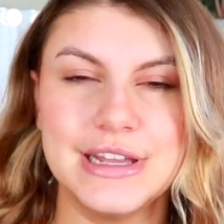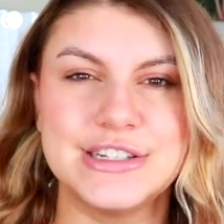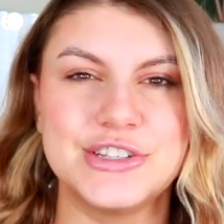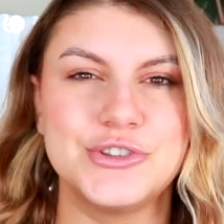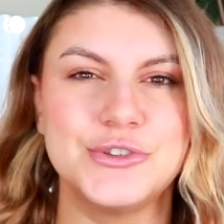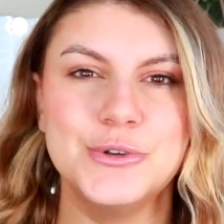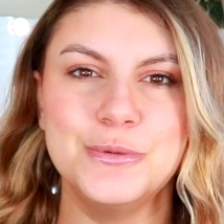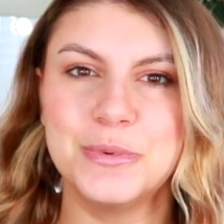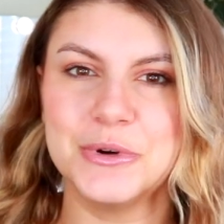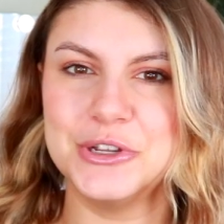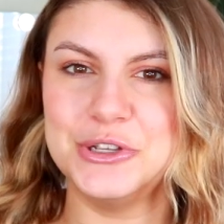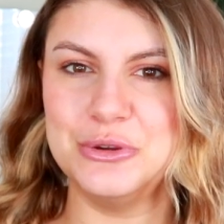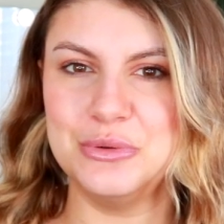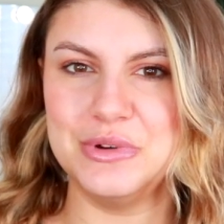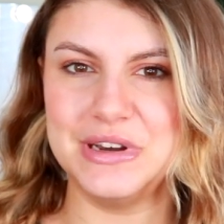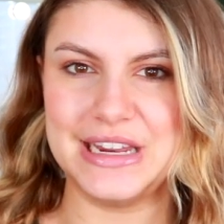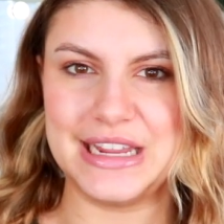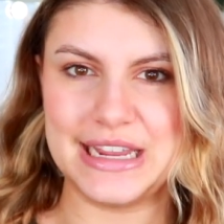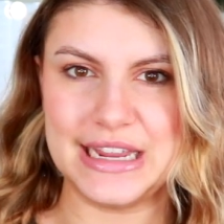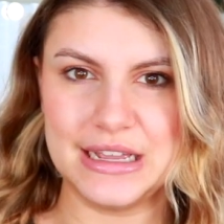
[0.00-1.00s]
It's super
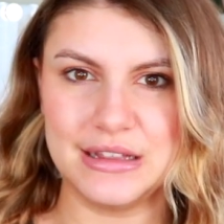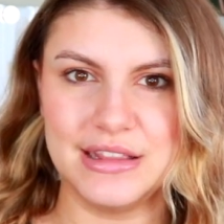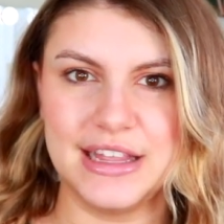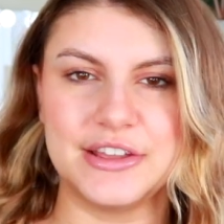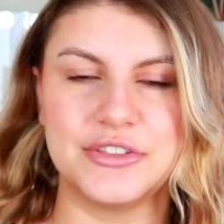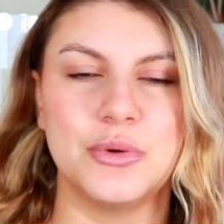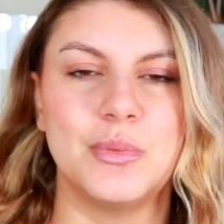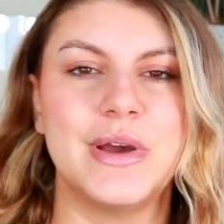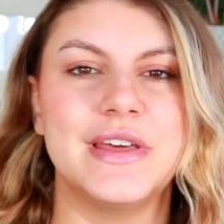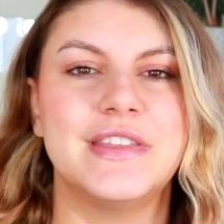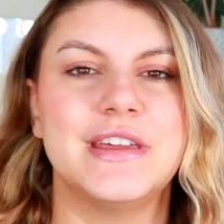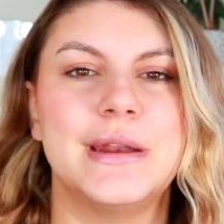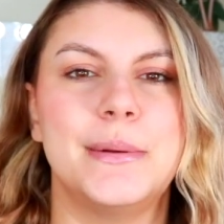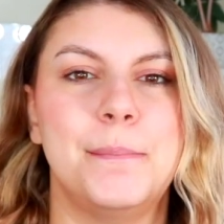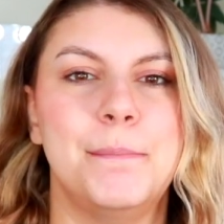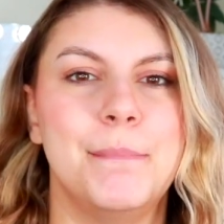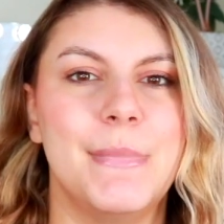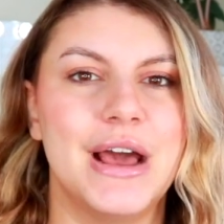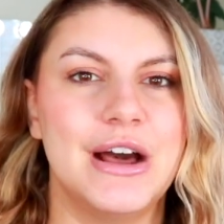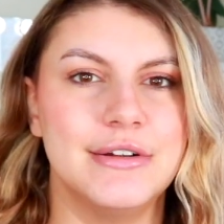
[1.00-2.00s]
unique. Like the way that
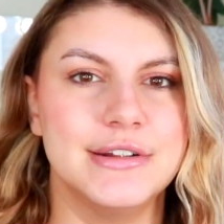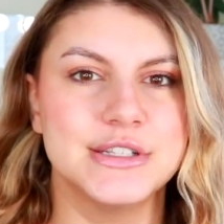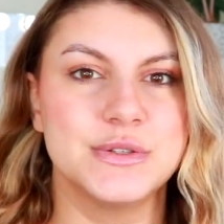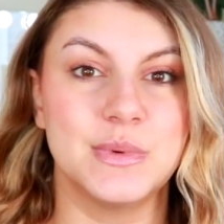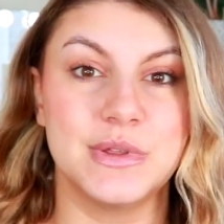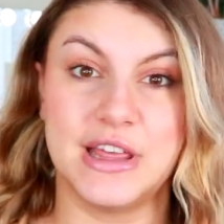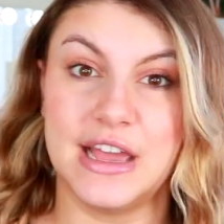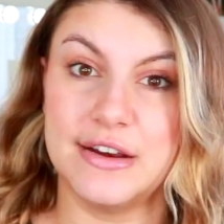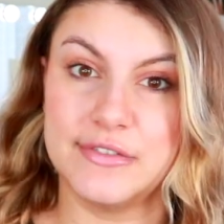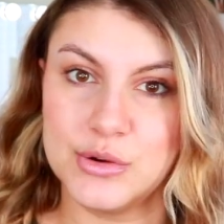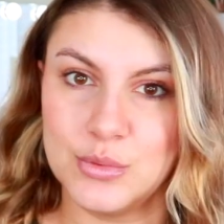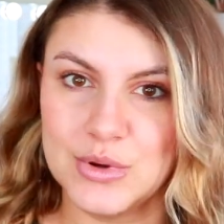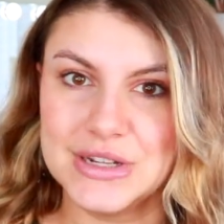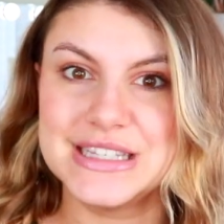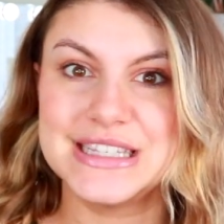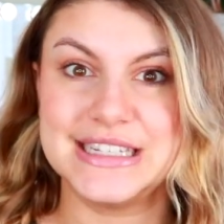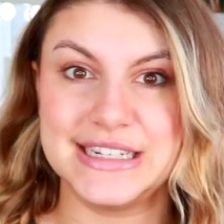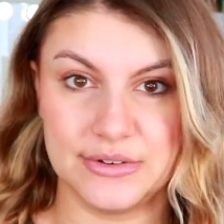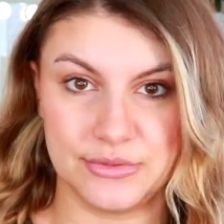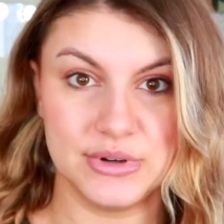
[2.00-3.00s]
it melds with
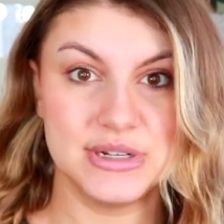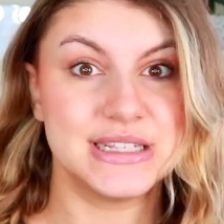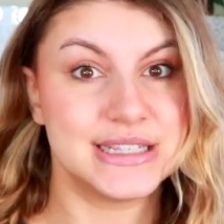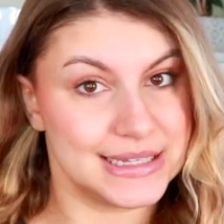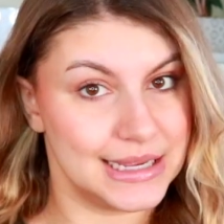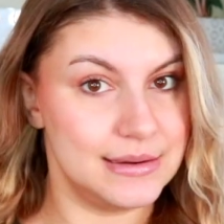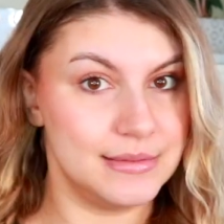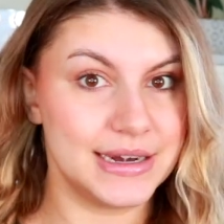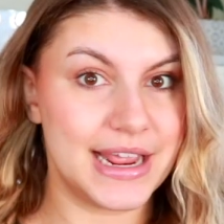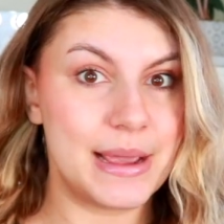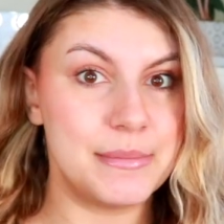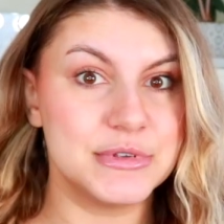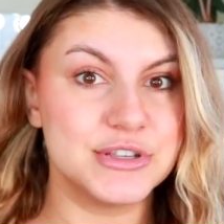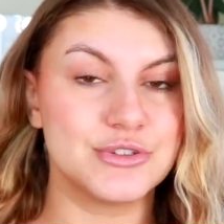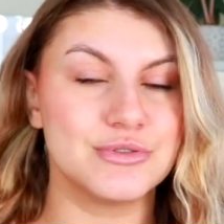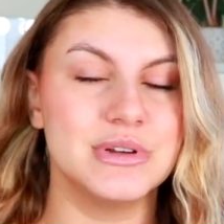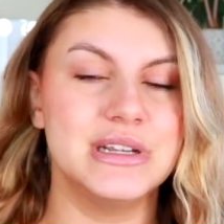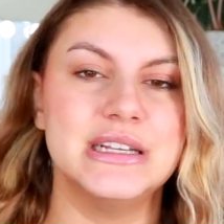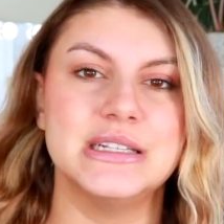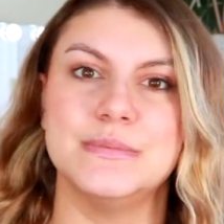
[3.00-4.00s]
everyone's different skin
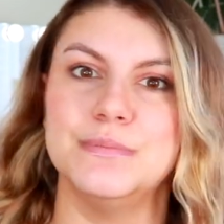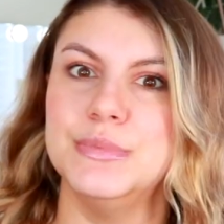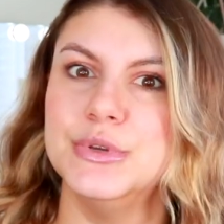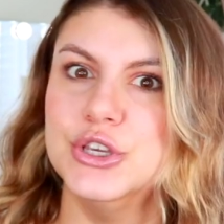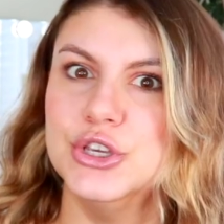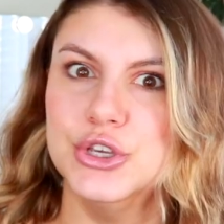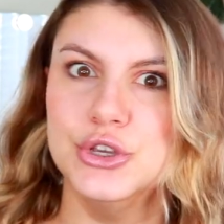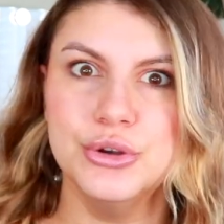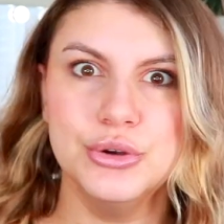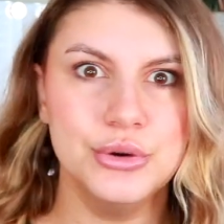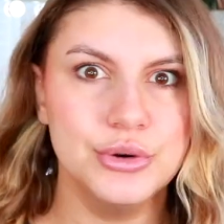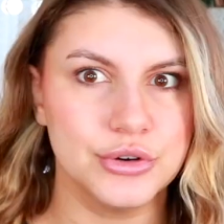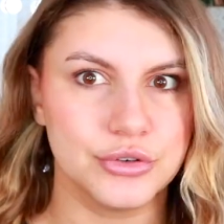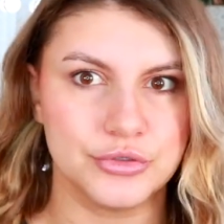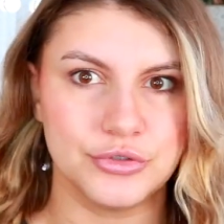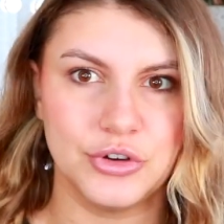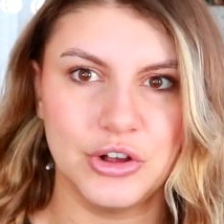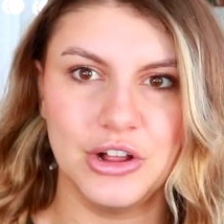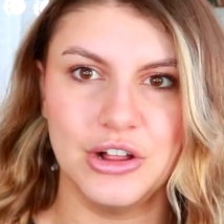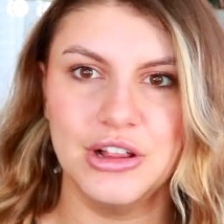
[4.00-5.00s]
chemistry is
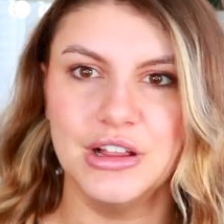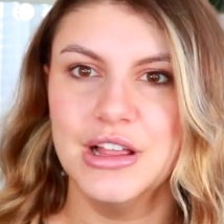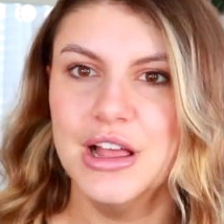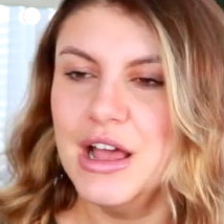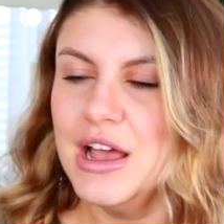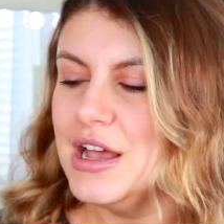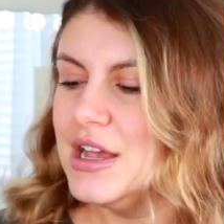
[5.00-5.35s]
beautiful.